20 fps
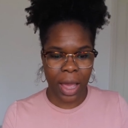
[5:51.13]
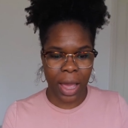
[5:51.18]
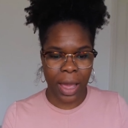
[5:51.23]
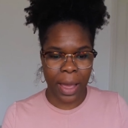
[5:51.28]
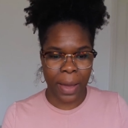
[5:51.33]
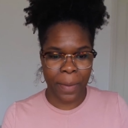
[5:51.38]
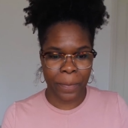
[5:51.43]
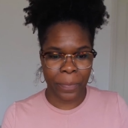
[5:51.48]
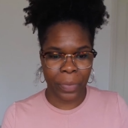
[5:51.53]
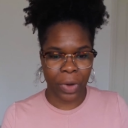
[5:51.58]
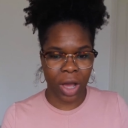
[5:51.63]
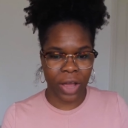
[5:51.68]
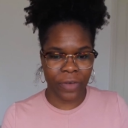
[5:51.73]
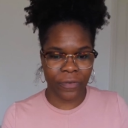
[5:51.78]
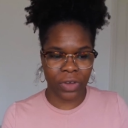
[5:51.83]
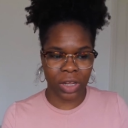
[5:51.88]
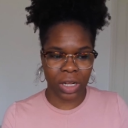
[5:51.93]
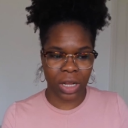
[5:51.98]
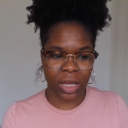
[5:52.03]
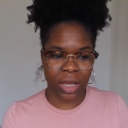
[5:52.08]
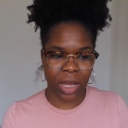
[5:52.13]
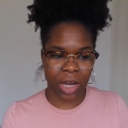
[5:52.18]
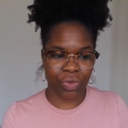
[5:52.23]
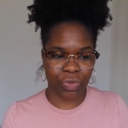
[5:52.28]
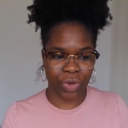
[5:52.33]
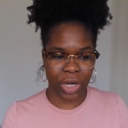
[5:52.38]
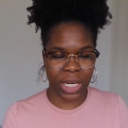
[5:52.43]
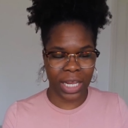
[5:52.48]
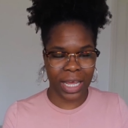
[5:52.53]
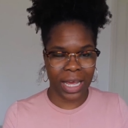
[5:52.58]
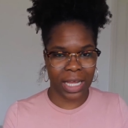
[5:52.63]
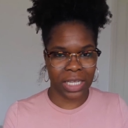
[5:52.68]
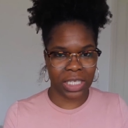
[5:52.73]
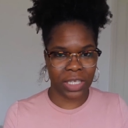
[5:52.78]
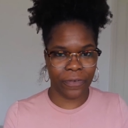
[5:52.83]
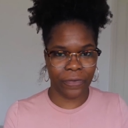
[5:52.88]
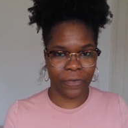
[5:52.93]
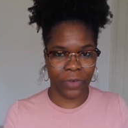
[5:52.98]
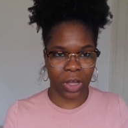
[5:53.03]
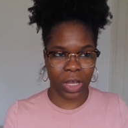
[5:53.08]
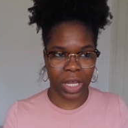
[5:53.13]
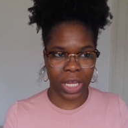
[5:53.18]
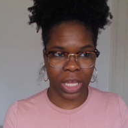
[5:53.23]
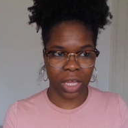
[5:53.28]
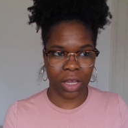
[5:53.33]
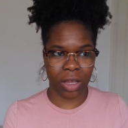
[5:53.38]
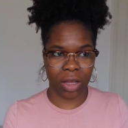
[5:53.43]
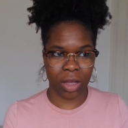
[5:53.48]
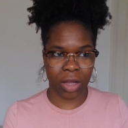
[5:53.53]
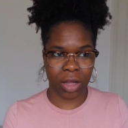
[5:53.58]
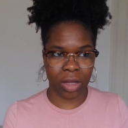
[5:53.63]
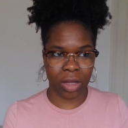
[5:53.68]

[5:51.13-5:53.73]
Um, but I feel like I really had to fight